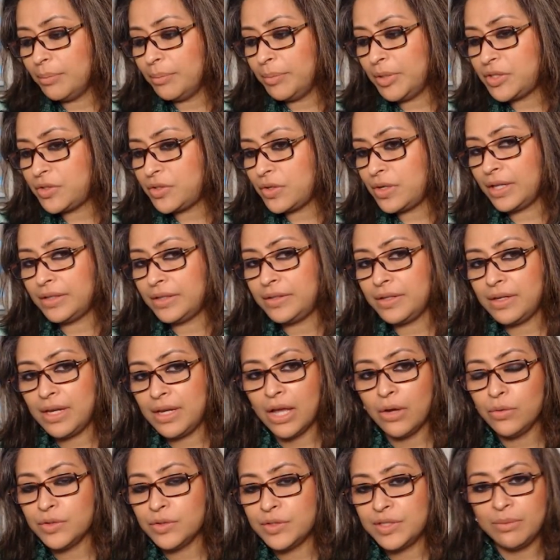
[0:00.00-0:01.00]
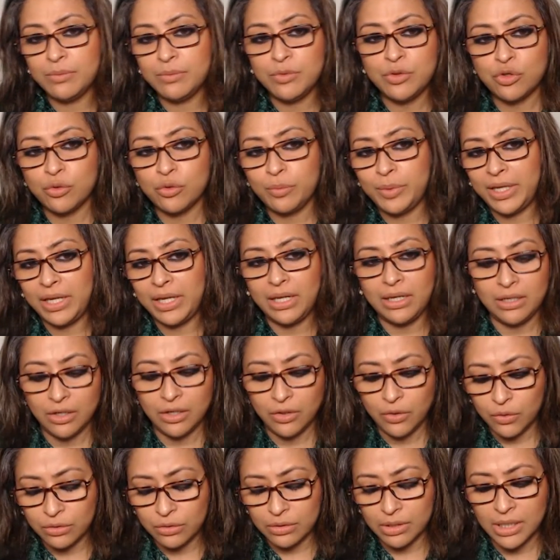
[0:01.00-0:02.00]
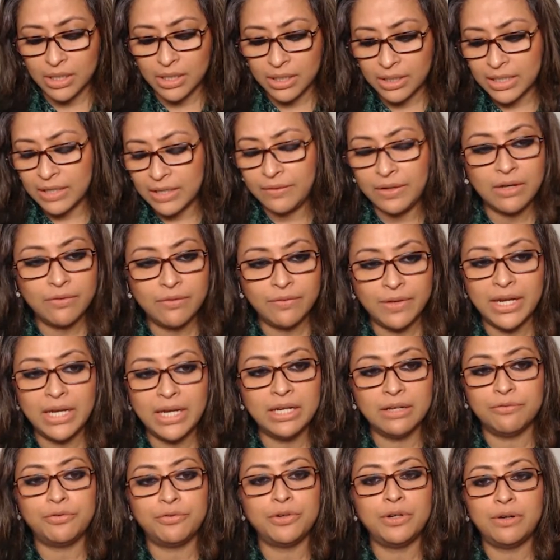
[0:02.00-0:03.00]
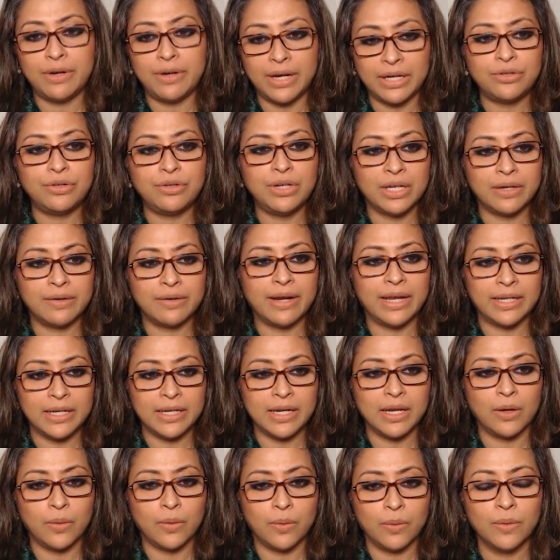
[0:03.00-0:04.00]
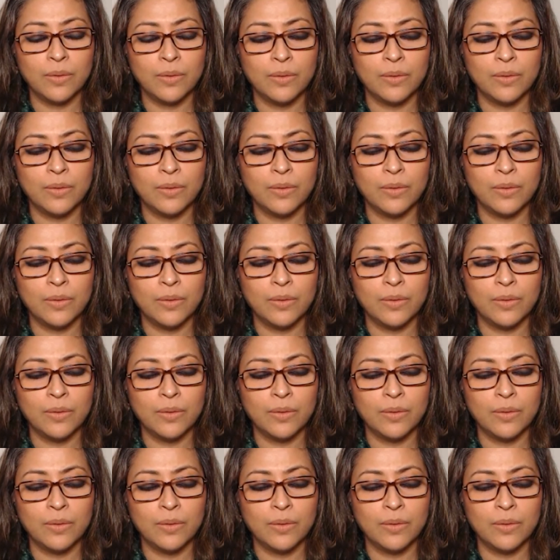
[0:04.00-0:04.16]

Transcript: Mr. Netanyahu seems to be, giving a very different rhetoric right now.